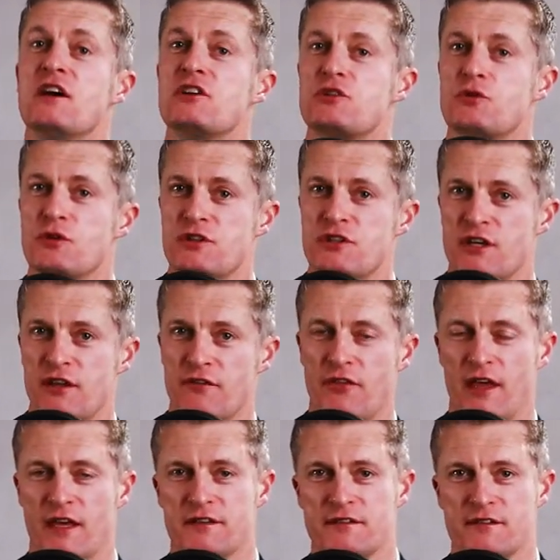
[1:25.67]
to achieve
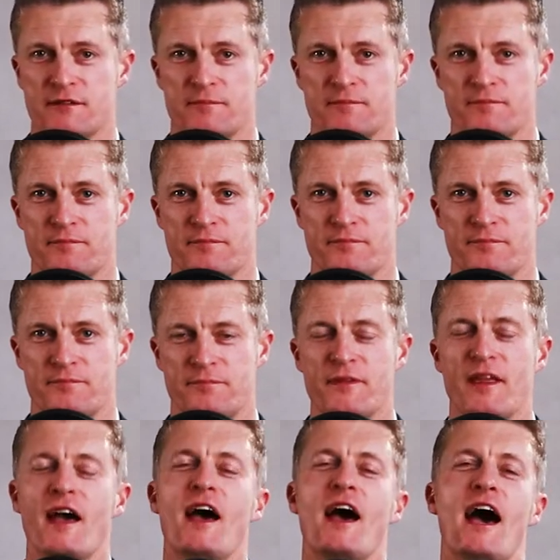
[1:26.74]
this.
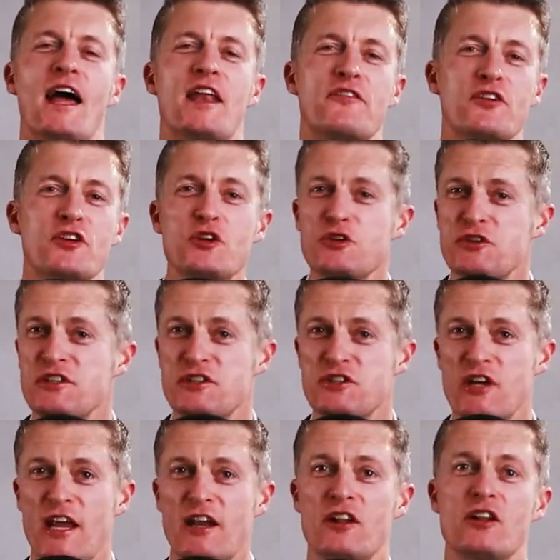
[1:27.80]
And if you're new to this
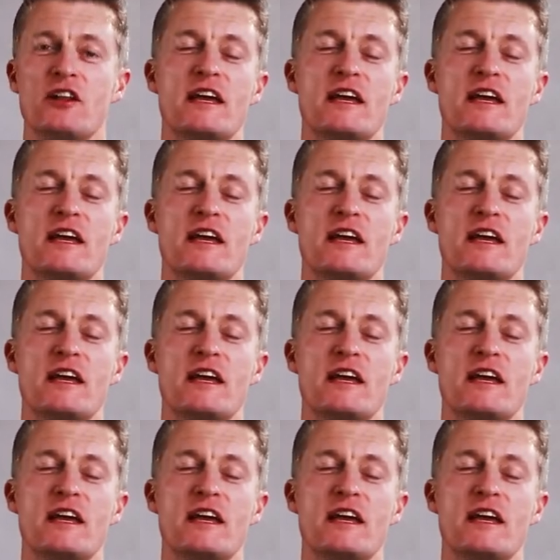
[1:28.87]
channel,